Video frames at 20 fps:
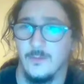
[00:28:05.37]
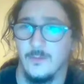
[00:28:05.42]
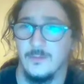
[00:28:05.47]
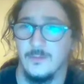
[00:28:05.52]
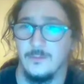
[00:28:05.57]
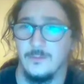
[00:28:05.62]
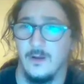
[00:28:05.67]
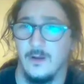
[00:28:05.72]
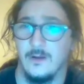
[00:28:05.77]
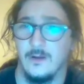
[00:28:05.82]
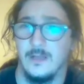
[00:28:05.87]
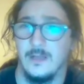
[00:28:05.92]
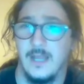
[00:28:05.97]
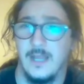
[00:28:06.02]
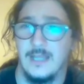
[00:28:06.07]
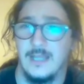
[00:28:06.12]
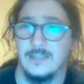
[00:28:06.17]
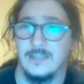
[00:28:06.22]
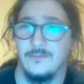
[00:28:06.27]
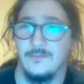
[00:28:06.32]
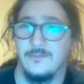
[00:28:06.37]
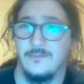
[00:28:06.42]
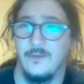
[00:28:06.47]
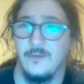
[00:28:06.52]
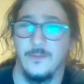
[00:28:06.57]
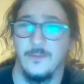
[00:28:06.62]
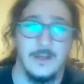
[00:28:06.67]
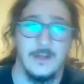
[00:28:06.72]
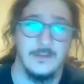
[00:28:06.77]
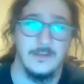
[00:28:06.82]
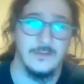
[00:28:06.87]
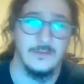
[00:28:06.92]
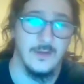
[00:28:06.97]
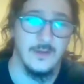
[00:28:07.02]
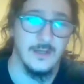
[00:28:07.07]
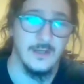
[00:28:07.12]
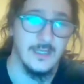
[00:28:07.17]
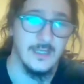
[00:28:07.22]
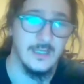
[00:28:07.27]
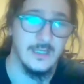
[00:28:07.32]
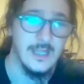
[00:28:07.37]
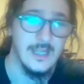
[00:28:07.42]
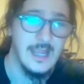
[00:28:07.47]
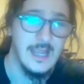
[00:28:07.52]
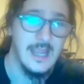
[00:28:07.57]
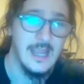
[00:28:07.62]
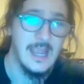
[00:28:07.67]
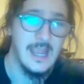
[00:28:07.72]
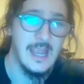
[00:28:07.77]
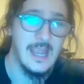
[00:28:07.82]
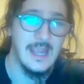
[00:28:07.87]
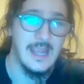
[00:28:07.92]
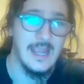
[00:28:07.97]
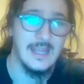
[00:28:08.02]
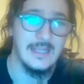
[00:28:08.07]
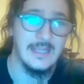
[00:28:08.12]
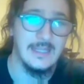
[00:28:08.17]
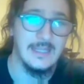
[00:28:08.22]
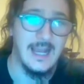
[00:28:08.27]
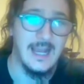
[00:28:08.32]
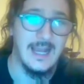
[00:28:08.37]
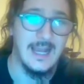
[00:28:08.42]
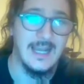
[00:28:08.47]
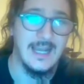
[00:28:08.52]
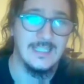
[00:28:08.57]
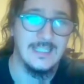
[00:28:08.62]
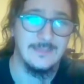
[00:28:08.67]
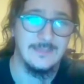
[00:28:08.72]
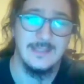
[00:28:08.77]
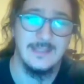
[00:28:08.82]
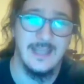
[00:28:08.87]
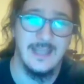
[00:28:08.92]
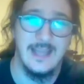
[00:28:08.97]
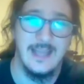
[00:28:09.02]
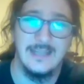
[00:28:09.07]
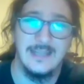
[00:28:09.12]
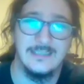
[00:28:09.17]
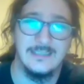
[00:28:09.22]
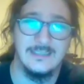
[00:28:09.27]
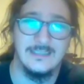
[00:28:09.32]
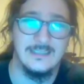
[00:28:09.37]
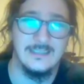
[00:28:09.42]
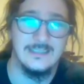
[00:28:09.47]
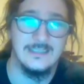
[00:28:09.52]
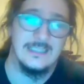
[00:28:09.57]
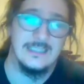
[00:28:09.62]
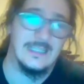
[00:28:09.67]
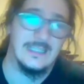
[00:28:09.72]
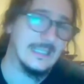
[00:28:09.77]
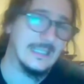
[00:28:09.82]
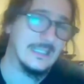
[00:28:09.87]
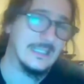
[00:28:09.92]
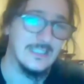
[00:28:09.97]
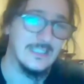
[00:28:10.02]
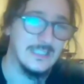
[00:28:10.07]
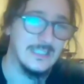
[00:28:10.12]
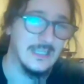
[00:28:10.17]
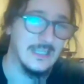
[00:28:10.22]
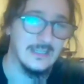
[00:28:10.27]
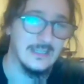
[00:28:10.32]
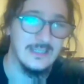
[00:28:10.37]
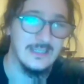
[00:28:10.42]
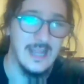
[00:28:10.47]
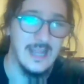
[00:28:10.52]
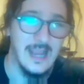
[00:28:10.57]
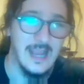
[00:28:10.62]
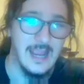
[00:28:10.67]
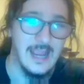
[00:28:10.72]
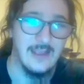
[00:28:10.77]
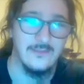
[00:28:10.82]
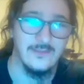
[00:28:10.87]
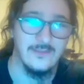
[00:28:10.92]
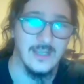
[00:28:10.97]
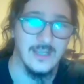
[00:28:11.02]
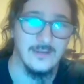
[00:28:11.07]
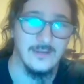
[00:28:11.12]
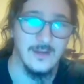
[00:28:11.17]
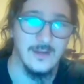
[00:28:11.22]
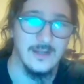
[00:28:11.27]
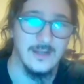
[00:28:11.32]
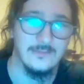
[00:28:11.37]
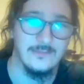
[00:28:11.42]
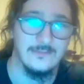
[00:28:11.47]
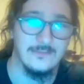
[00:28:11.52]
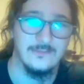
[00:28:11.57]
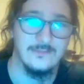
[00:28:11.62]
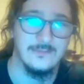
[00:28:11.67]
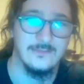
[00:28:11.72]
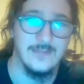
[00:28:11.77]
Norma Dumont has a far better striking, and Aspen Ladd, she doesn't have that great of